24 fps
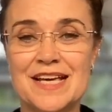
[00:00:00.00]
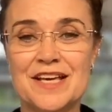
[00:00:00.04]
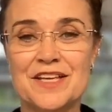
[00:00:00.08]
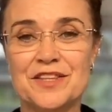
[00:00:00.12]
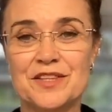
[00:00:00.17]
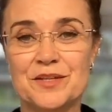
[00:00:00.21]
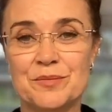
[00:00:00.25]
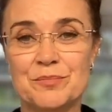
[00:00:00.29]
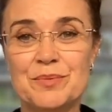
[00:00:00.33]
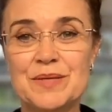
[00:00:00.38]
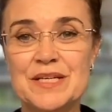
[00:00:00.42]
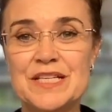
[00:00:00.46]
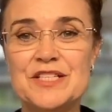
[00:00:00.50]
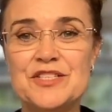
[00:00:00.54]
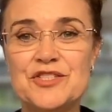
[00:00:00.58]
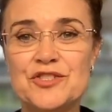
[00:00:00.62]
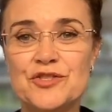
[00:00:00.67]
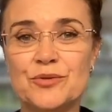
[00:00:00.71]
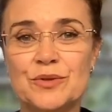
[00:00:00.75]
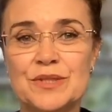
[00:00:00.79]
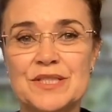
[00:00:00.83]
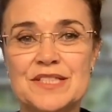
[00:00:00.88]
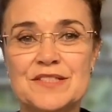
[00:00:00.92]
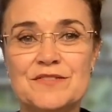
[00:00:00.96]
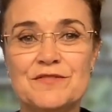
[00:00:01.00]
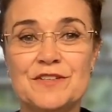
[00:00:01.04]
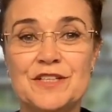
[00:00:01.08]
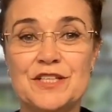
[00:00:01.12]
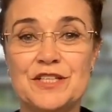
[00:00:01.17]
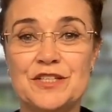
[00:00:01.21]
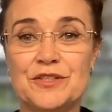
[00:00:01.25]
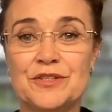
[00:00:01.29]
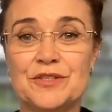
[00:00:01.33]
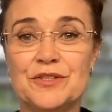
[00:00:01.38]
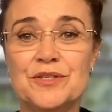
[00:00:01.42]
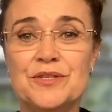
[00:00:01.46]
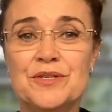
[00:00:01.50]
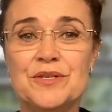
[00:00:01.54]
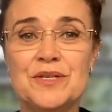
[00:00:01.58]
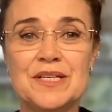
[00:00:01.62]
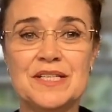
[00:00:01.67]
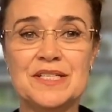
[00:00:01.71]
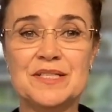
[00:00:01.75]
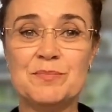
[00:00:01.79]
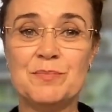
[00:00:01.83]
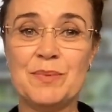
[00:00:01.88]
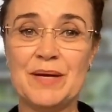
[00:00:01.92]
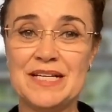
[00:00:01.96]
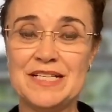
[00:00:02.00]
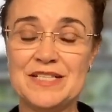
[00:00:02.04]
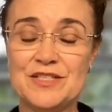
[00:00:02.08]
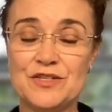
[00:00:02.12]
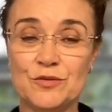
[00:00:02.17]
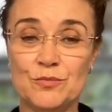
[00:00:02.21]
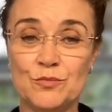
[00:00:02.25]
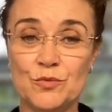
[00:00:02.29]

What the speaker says: The best choice for you is based on